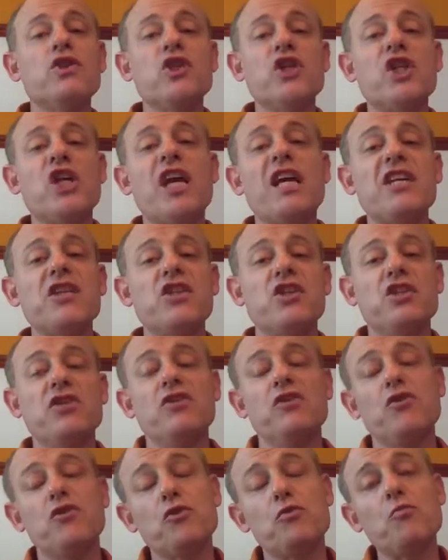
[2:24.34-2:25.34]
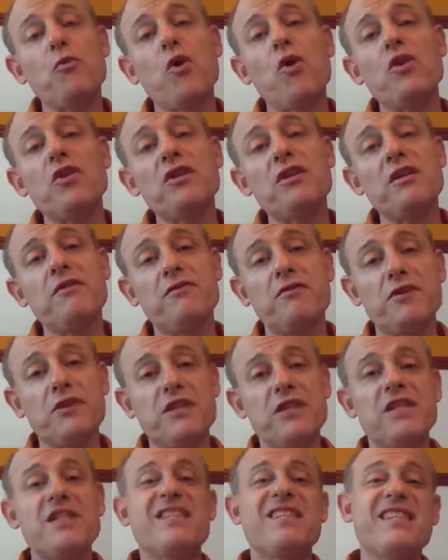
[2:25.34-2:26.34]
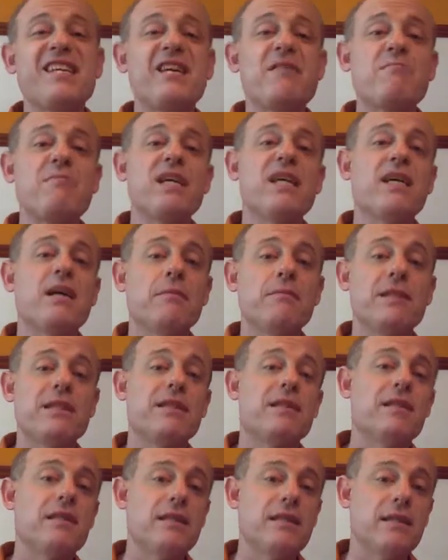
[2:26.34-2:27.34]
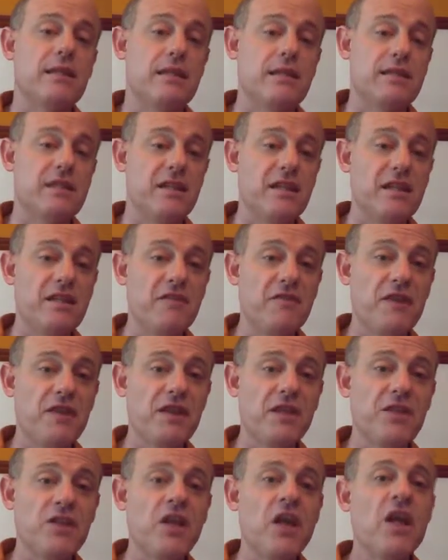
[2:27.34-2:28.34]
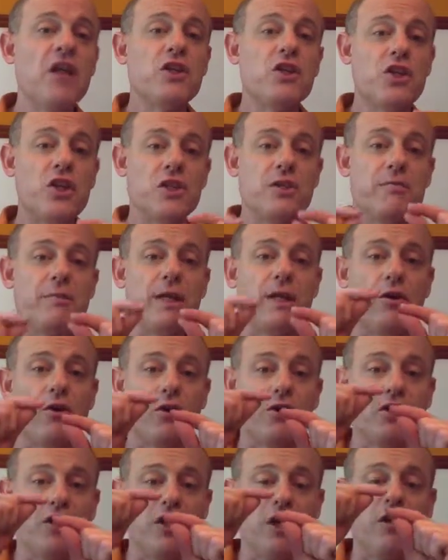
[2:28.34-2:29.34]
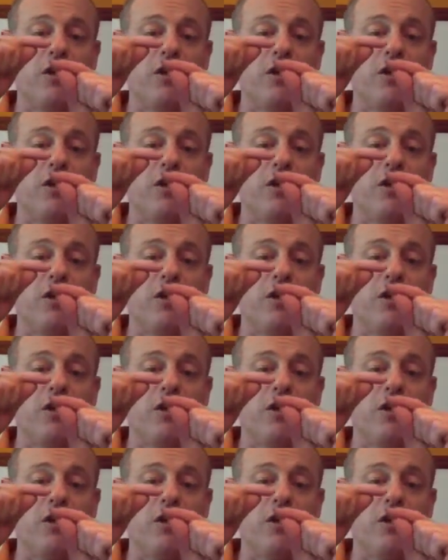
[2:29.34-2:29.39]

changes or small differences can become statistically significant just because the